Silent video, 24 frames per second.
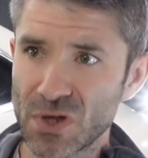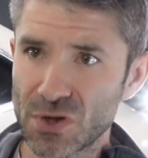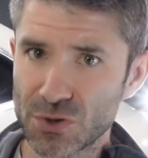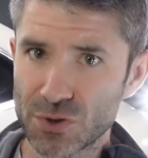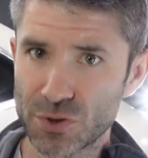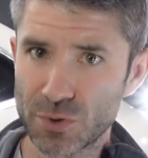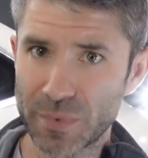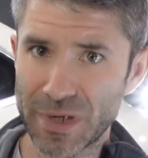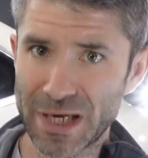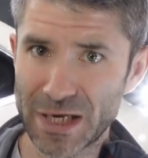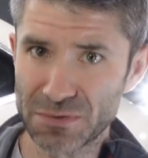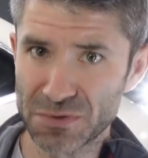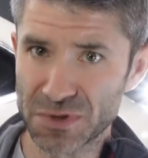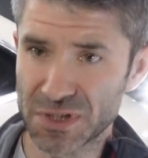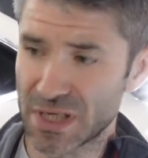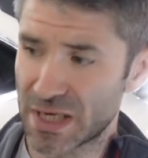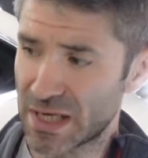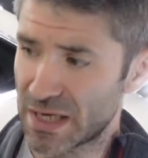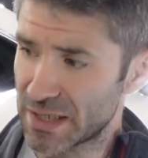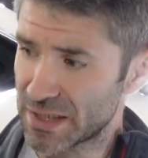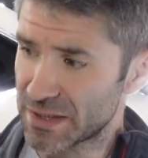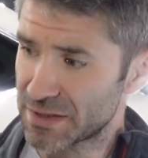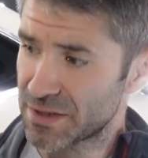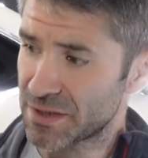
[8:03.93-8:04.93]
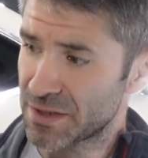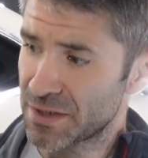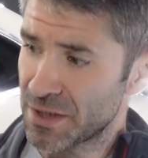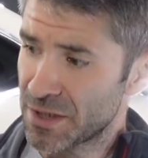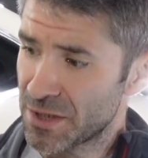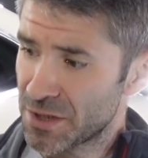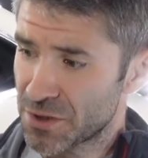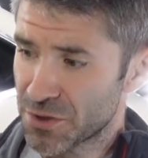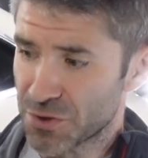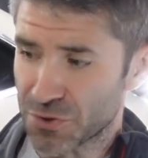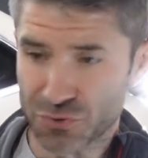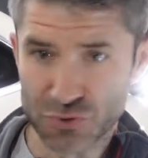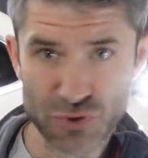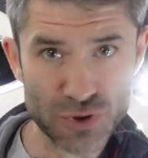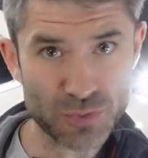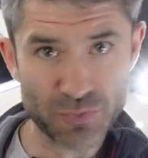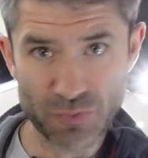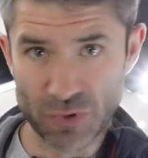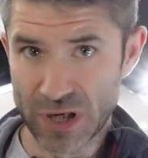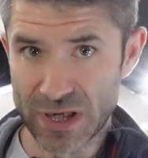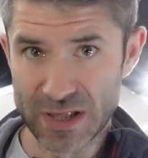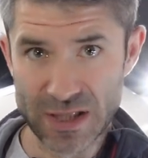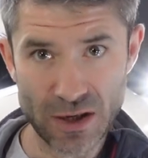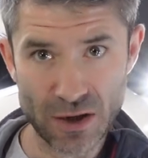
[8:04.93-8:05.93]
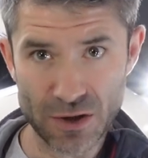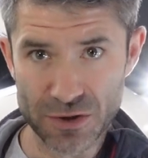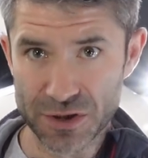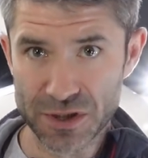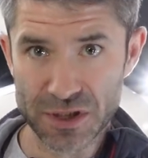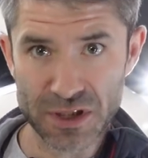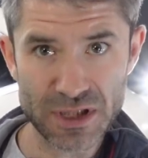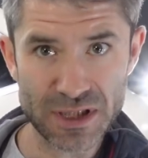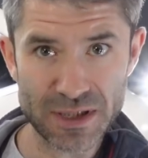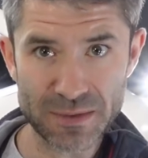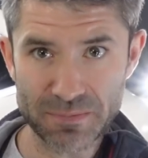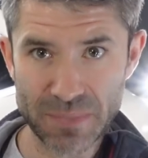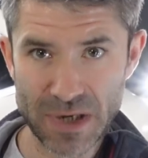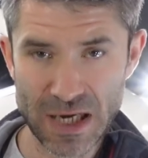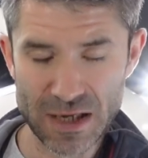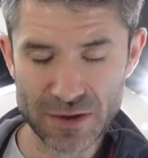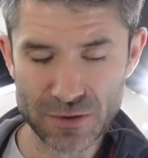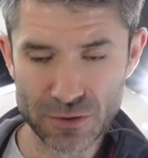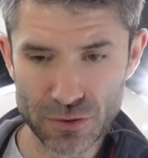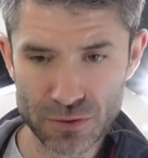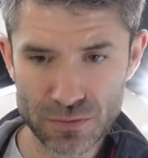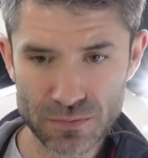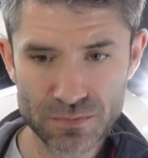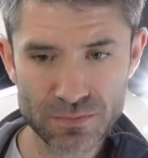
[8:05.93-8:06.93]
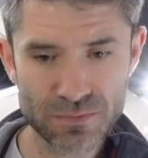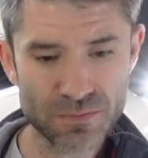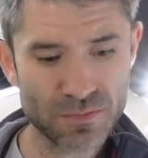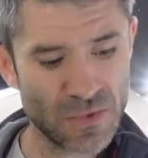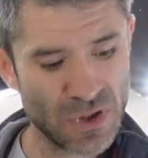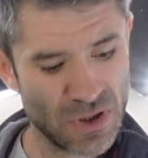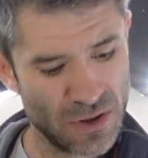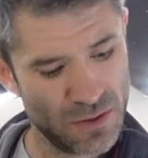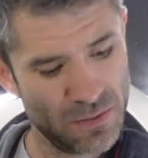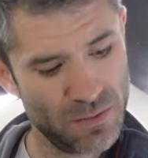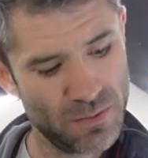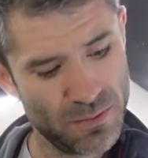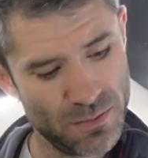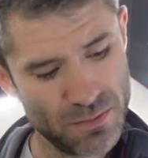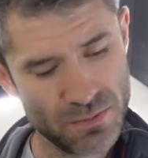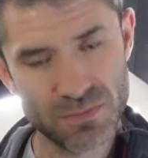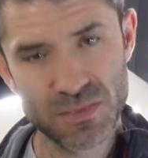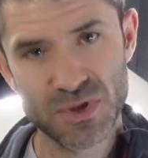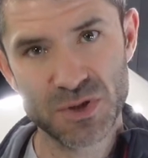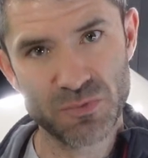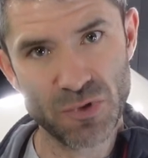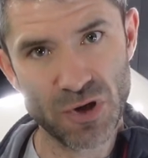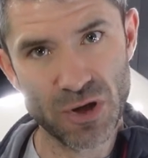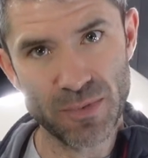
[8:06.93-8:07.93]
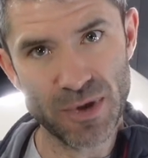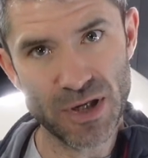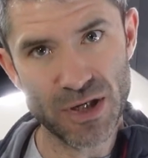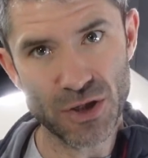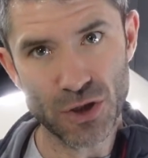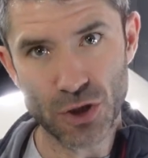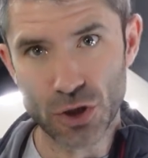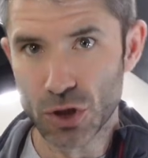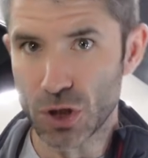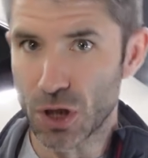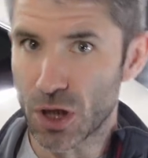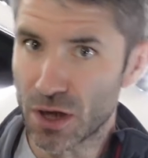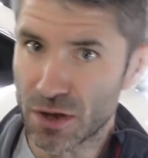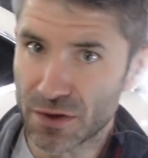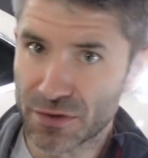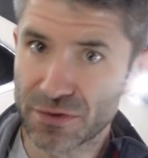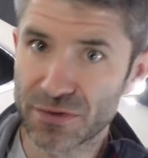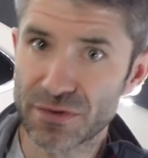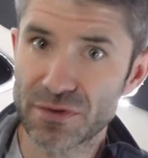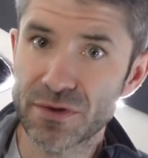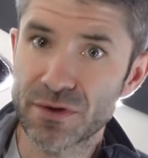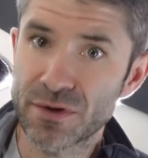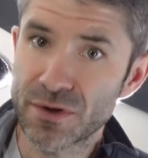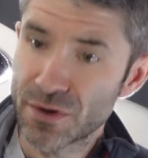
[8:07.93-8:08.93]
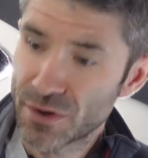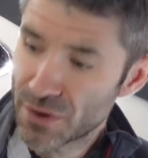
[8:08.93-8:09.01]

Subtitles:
you'll be outside, you'll spray that on a clean panel, spray a bit on a cloth,